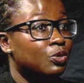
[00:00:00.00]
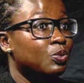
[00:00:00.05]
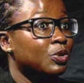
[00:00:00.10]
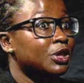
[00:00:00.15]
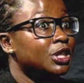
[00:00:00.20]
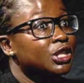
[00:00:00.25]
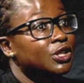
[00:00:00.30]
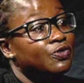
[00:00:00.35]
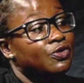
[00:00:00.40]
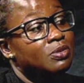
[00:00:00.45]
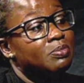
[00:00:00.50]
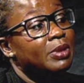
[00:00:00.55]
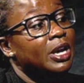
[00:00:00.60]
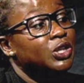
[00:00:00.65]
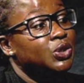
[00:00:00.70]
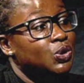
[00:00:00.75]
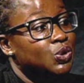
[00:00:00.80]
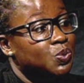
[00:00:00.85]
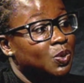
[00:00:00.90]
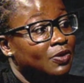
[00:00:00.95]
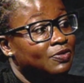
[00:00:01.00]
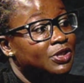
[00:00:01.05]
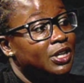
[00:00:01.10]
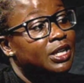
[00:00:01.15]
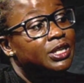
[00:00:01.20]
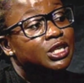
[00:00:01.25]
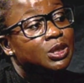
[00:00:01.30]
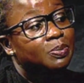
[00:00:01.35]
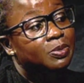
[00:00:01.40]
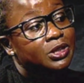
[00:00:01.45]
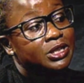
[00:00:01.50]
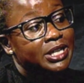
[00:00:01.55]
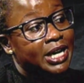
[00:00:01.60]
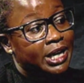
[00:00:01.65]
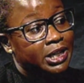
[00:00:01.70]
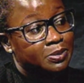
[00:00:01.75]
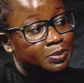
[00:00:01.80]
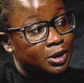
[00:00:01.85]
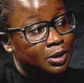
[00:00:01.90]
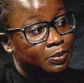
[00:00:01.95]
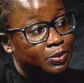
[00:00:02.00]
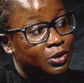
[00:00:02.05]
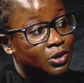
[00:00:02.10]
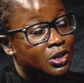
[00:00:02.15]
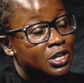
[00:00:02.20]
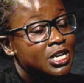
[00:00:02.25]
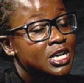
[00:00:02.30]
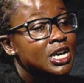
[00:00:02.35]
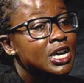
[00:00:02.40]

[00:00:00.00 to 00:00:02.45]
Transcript: the different measures we've done to protect people.